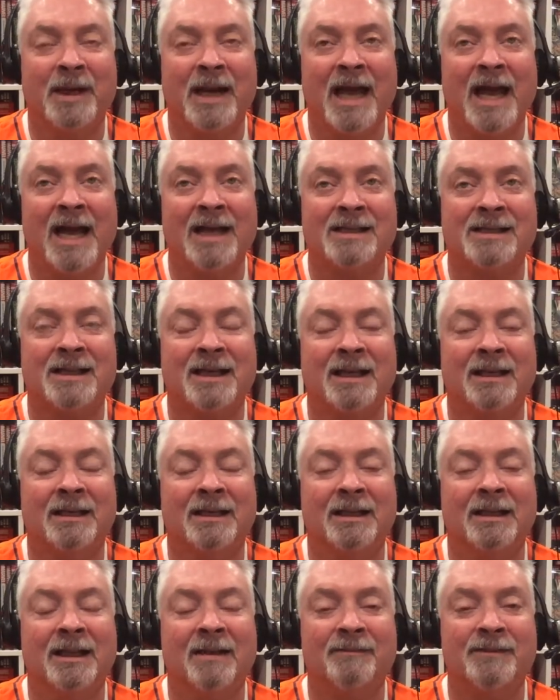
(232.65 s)
but I
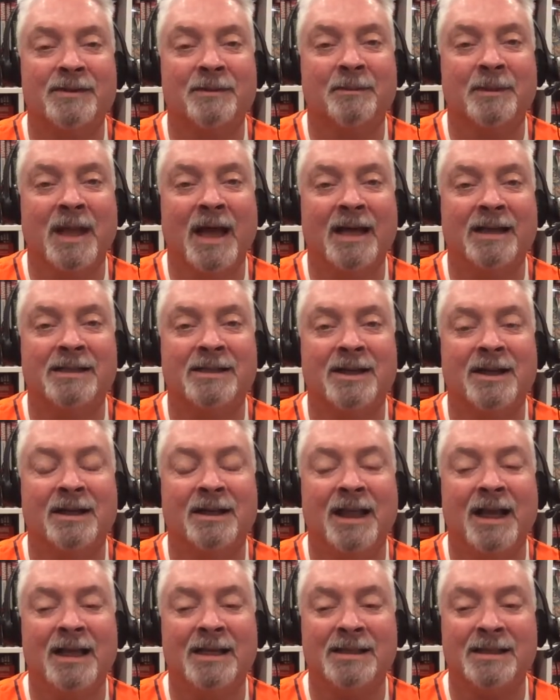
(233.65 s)
accidentally left some lights
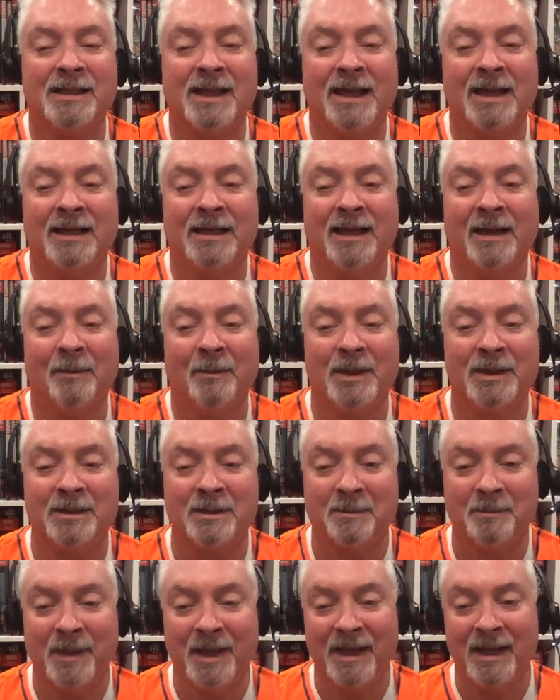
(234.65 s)
on last night and I went
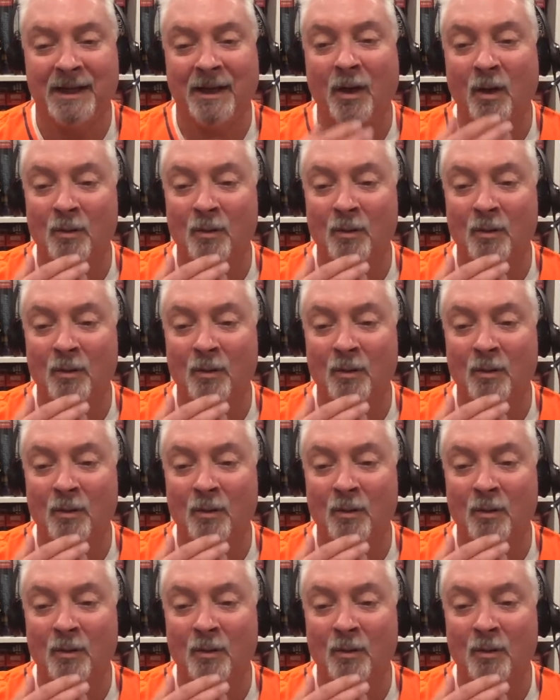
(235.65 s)
to bed.